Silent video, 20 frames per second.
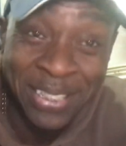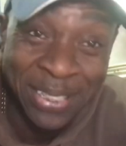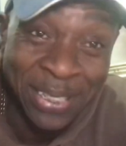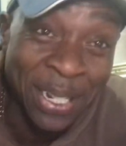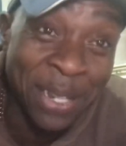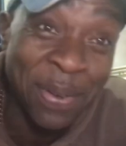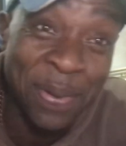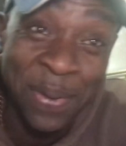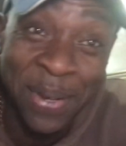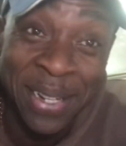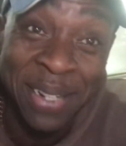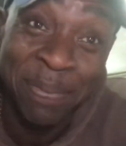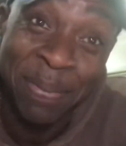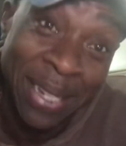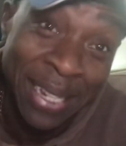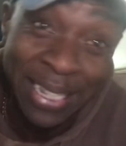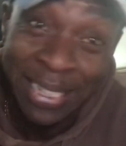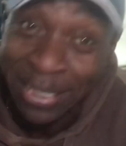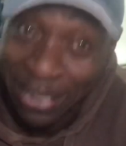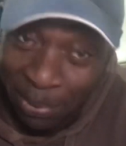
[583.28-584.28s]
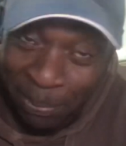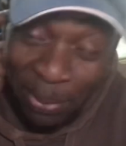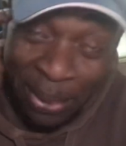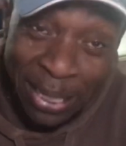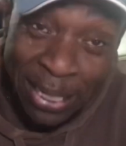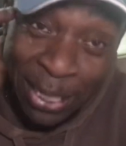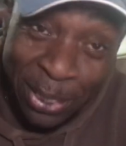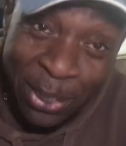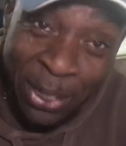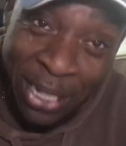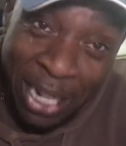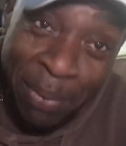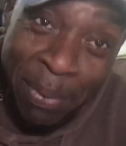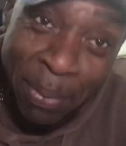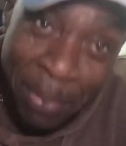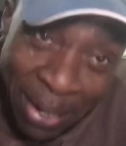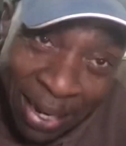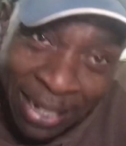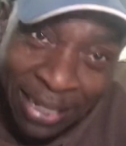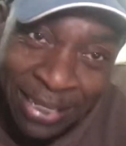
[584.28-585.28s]
you know what I mean? But it's completely gone out of
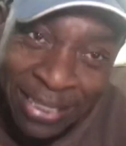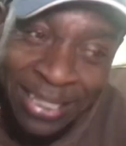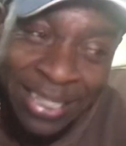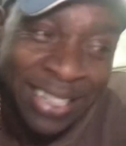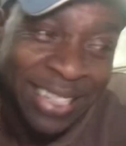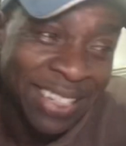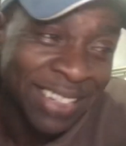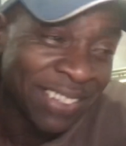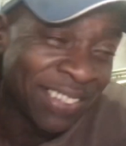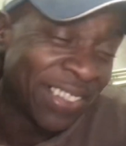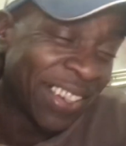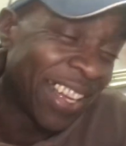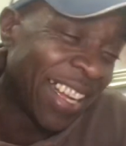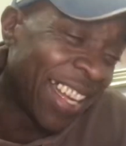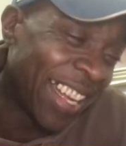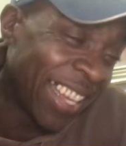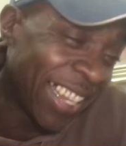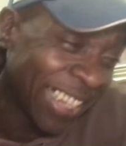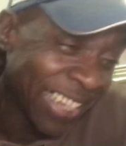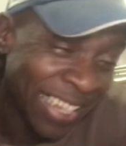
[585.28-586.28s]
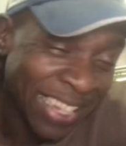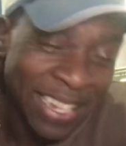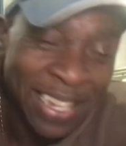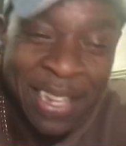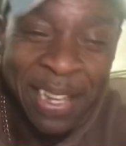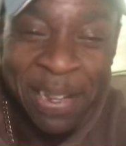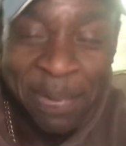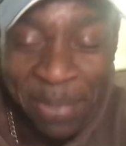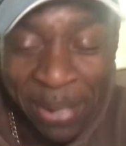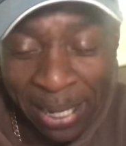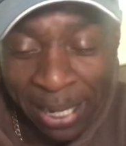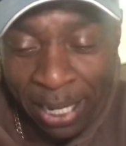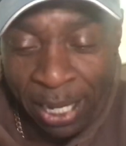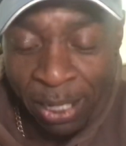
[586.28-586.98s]
my mind, right? But